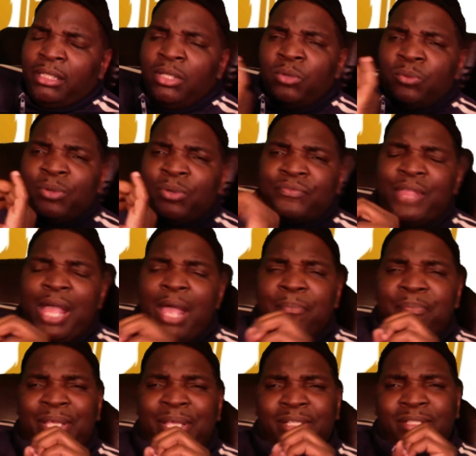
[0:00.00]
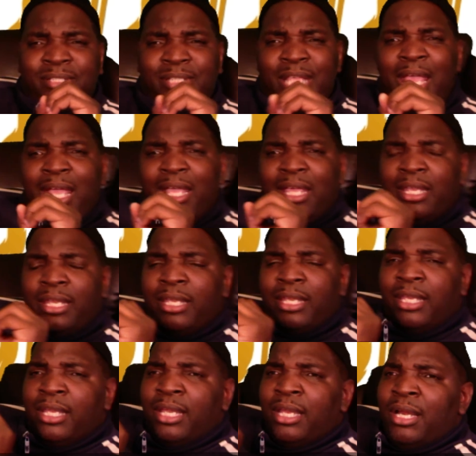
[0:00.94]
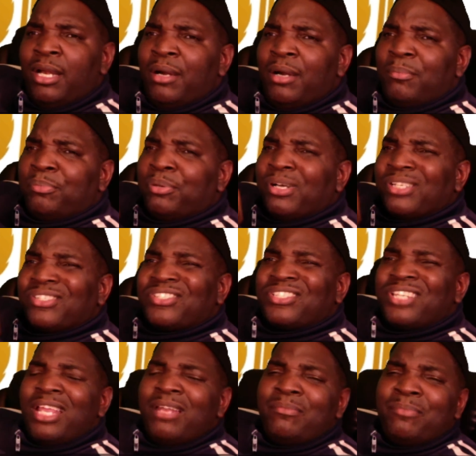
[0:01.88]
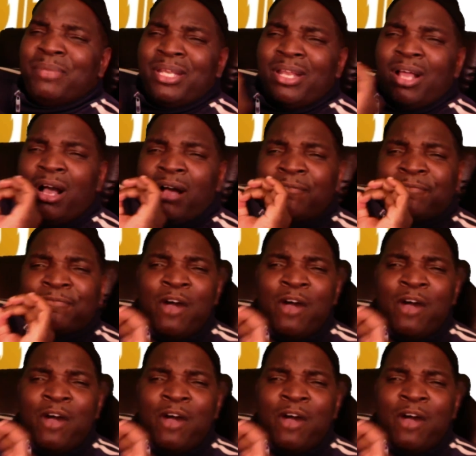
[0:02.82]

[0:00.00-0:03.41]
With that being said, presentment of